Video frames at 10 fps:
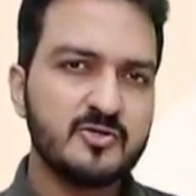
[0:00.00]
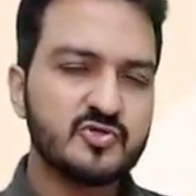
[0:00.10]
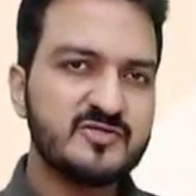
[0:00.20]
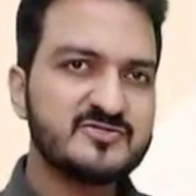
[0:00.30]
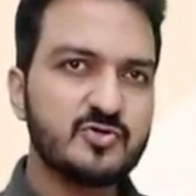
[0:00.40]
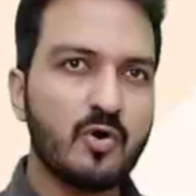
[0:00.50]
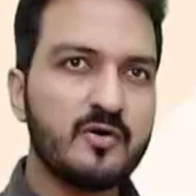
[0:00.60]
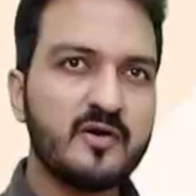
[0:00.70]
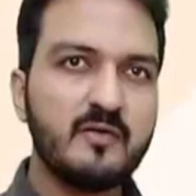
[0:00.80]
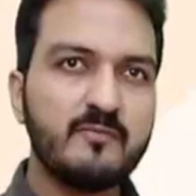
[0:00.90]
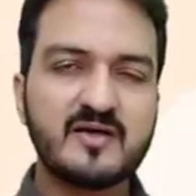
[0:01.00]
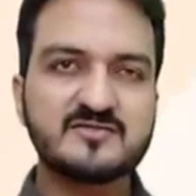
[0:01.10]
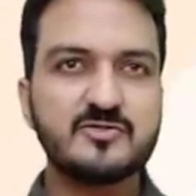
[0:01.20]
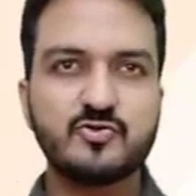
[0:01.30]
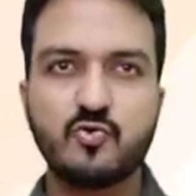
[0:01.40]
So this already makes
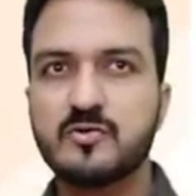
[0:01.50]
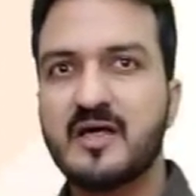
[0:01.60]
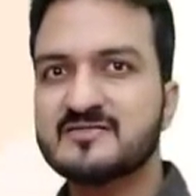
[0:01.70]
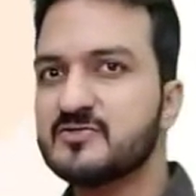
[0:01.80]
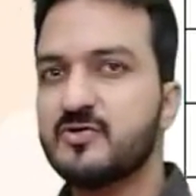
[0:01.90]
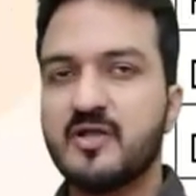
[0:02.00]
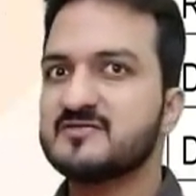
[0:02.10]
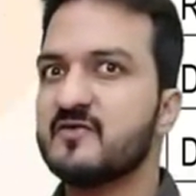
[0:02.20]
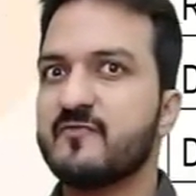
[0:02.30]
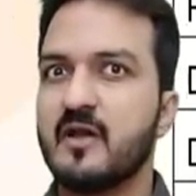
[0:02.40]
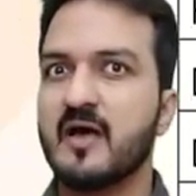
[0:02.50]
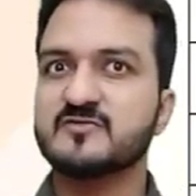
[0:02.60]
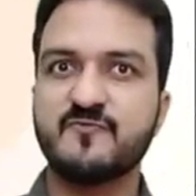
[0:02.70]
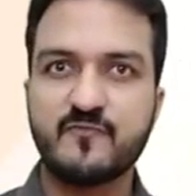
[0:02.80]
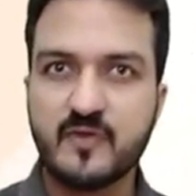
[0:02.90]
the total as
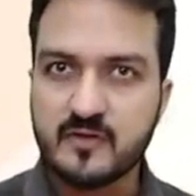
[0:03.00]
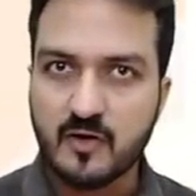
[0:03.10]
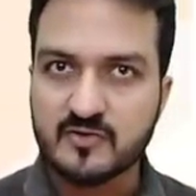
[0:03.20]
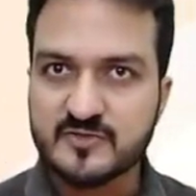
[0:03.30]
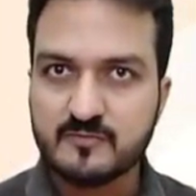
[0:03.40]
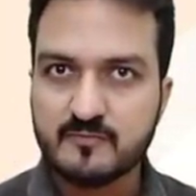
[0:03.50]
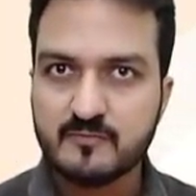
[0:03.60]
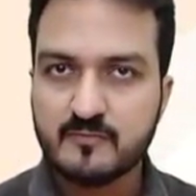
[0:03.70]
37,50,000.